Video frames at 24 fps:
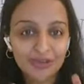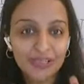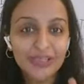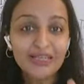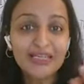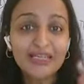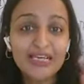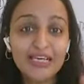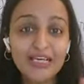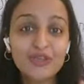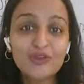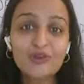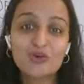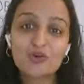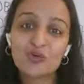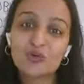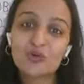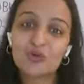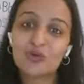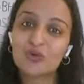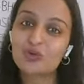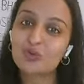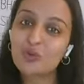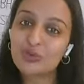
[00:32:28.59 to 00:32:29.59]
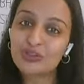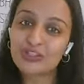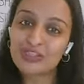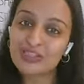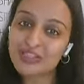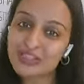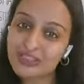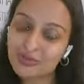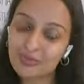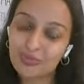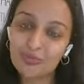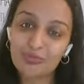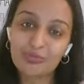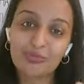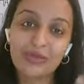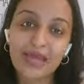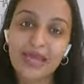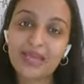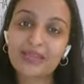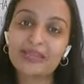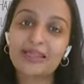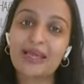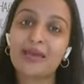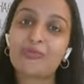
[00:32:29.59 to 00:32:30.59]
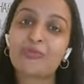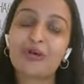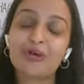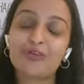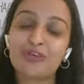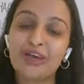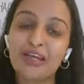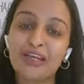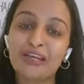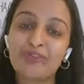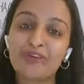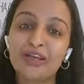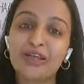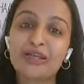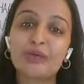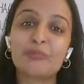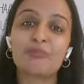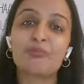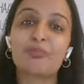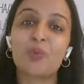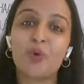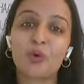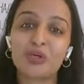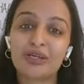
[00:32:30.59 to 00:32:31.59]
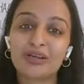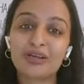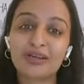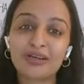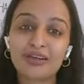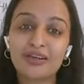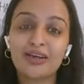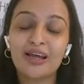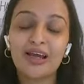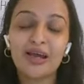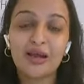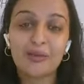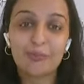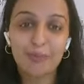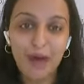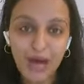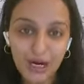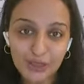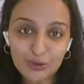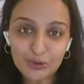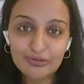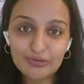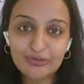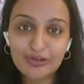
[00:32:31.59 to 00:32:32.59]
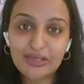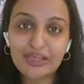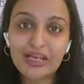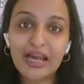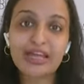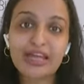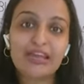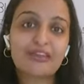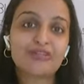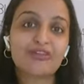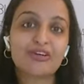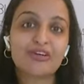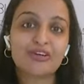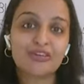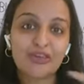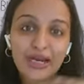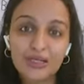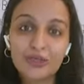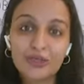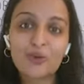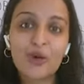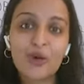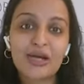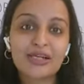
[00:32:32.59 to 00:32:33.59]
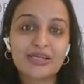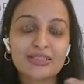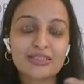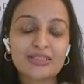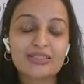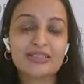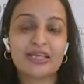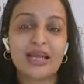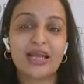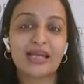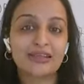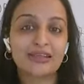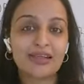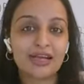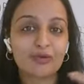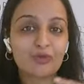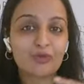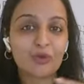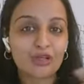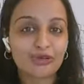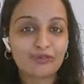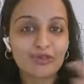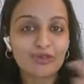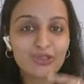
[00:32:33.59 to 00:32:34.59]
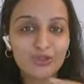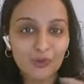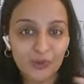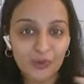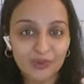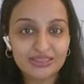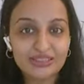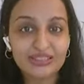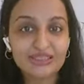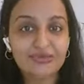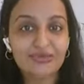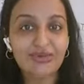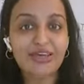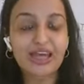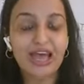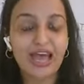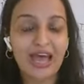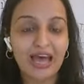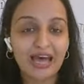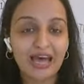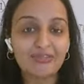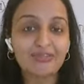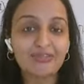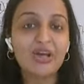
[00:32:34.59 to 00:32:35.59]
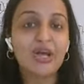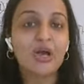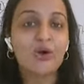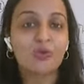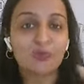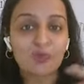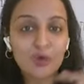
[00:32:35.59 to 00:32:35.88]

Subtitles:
we need to, you know, just make them a very, very important part of our life and try to understand that whatever choices we have,